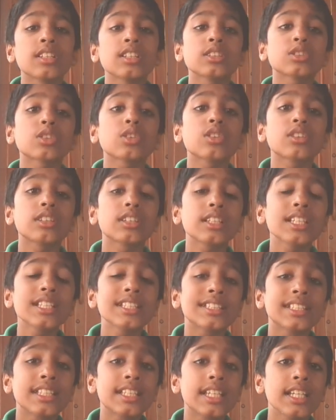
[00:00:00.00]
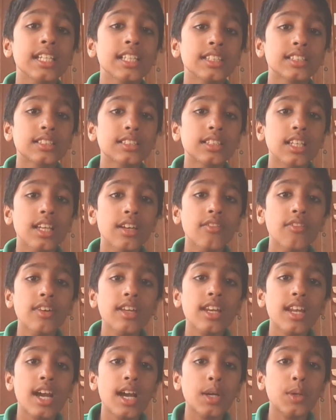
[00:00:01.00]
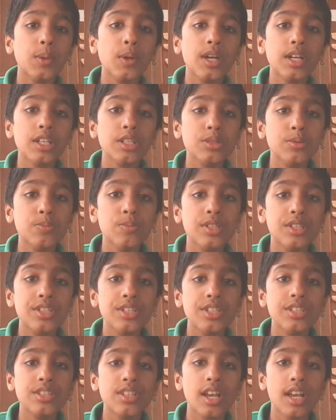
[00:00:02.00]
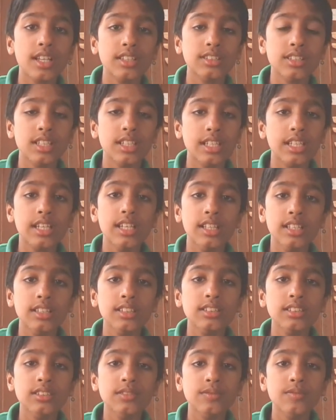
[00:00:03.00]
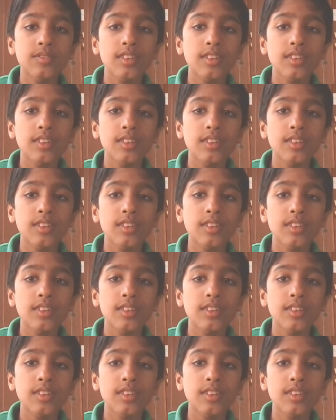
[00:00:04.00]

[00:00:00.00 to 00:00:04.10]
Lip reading: So these gills, every aquatic species has a gills,